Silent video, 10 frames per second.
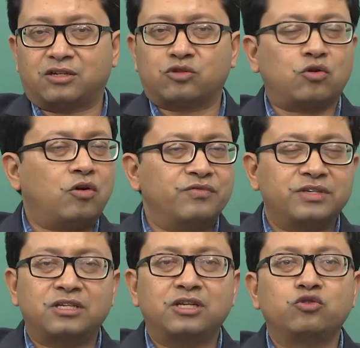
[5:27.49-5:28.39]
So,
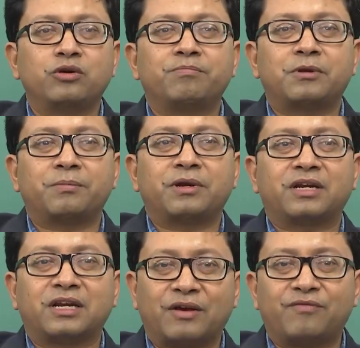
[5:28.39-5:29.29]
obviously, you
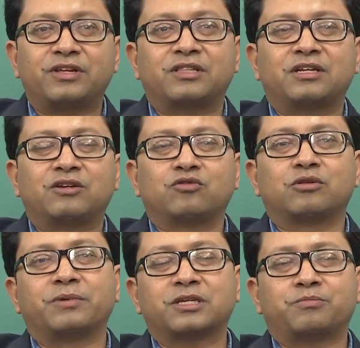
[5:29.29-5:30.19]
implemented everything to the
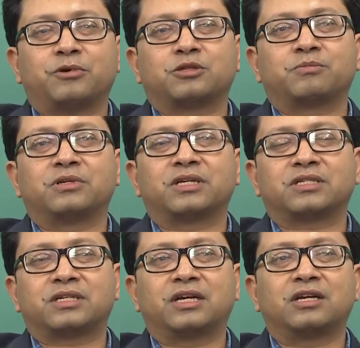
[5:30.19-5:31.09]
best possible
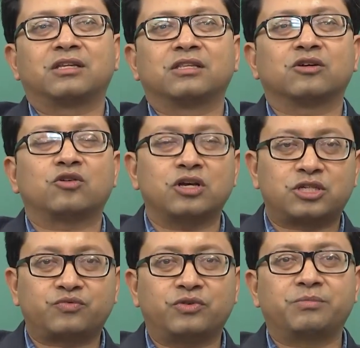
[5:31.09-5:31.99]
extent, the
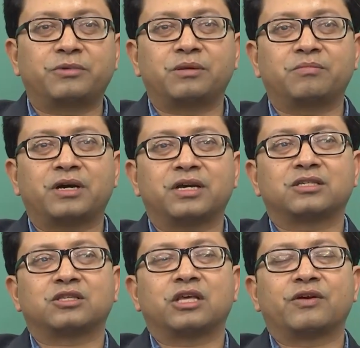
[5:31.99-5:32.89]
cost were
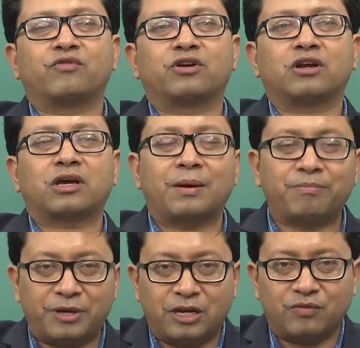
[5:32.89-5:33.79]
minimized, the overall
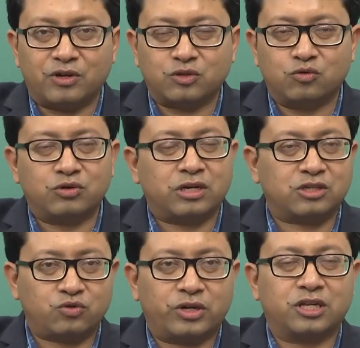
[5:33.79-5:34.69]
campaigning was good, and
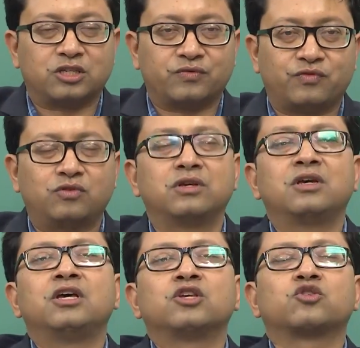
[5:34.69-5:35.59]
so on and so forth.
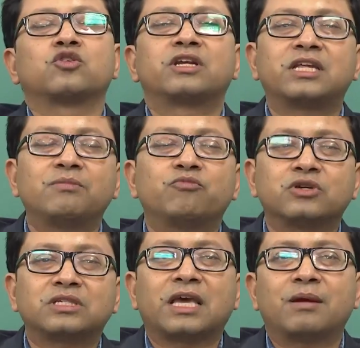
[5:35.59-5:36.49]
So, the team
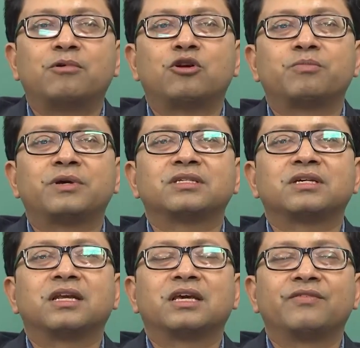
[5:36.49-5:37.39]
was able to
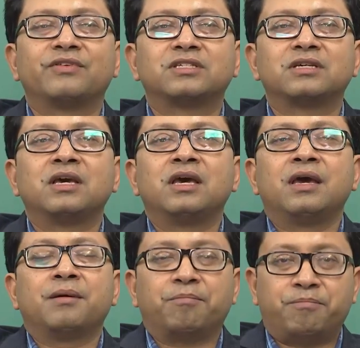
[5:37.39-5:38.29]
basically give its
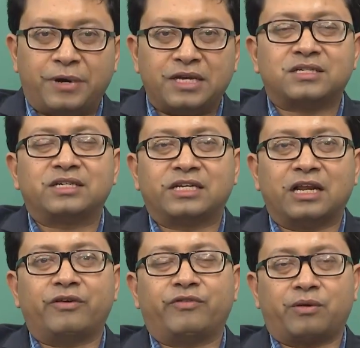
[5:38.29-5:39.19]
best
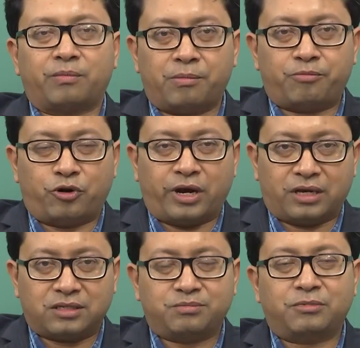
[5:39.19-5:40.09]
deliverable
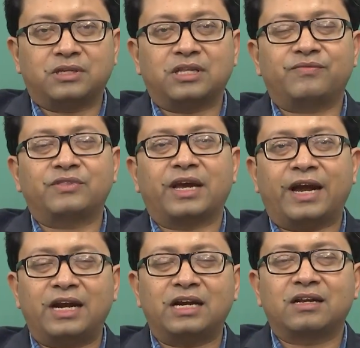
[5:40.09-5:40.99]
products, but if the
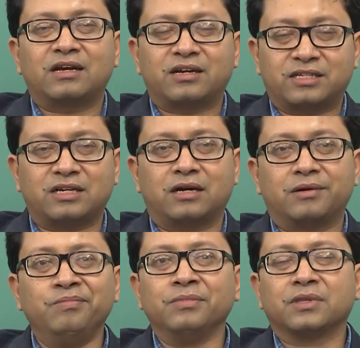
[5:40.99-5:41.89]
end result,
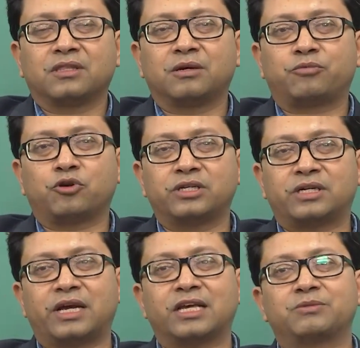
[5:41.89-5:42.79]
the
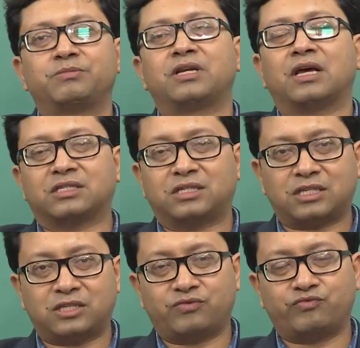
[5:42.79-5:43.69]
project has been
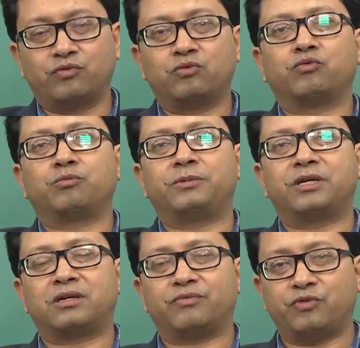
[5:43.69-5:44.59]
unsuccessful,
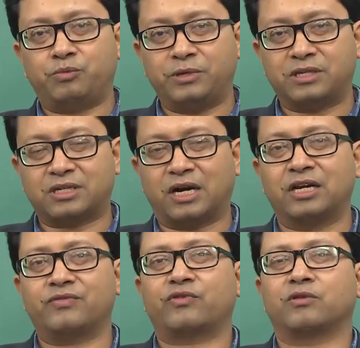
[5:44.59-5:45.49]
would be
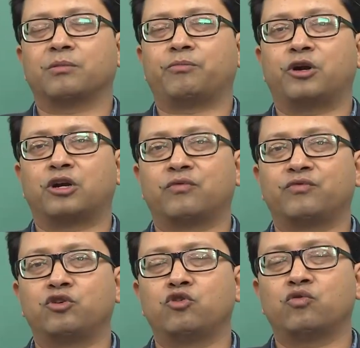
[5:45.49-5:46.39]
studied from the point of
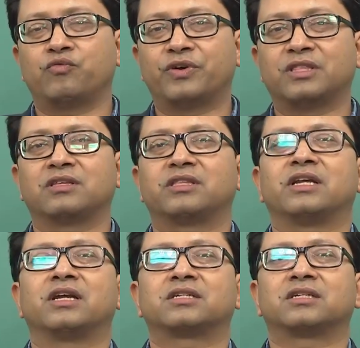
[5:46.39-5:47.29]
view whether the
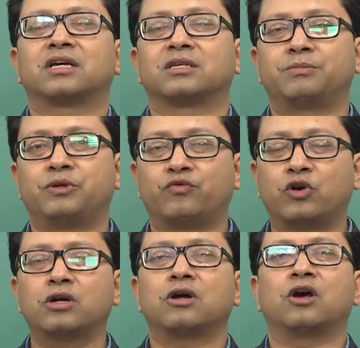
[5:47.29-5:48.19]
election has been
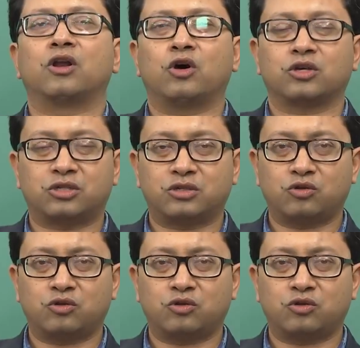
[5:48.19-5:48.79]
won or lost.